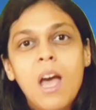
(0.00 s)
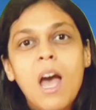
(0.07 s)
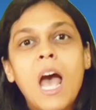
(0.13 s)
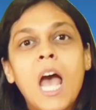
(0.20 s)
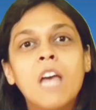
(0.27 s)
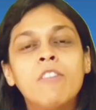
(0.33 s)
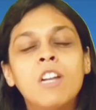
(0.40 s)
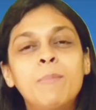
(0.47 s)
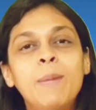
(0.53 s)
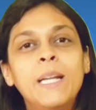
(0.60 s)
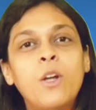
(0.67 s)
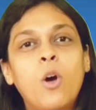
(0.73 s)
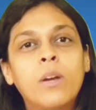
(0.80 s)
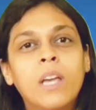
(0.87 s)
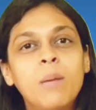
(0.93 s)
I will be
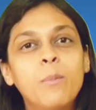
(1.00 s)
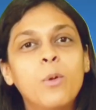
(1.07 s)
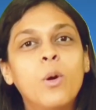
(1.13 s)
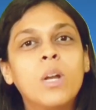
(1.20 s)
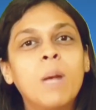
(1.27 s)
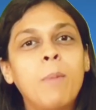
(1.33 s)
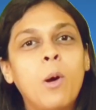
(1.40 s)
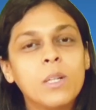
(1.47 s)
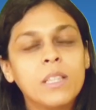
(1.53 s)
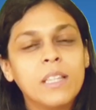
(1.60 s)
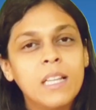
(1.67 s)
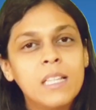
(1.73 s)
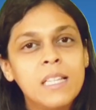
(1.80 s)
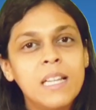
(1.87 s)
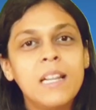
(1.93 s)
talking more about
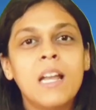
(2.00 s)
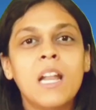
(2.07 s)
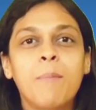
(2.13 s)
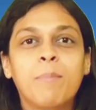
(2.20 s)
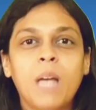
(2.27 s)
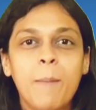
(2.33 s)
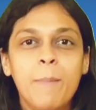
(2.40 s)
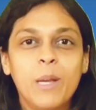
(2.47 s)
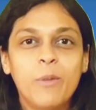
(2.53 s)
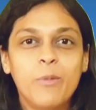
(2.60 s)
this in our upcoming